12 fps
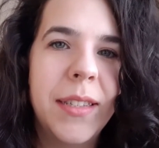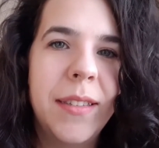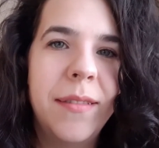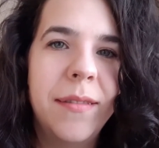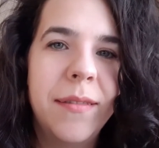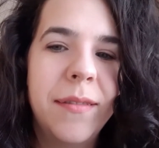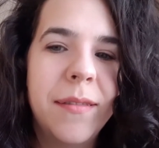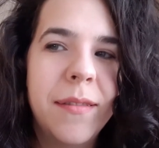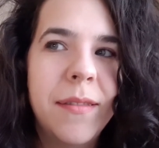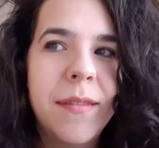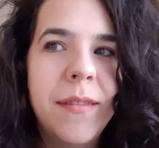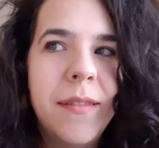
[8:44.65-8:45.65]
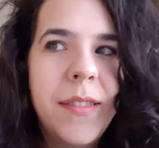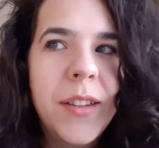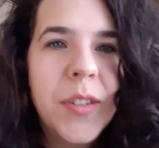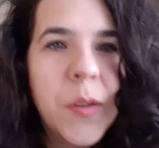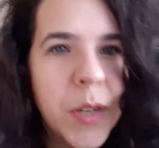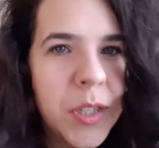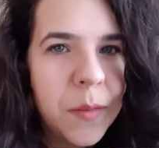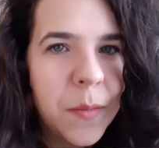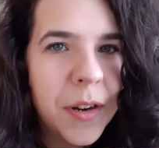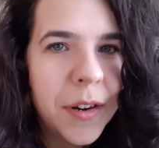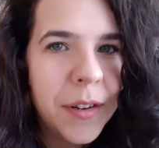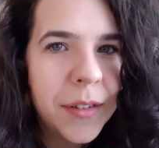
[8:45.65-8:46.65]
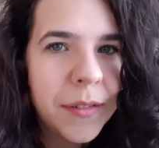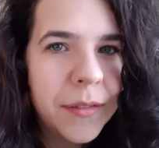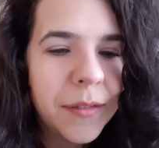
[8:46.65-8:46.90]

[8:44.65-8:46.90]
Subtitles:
it. There's a question mark.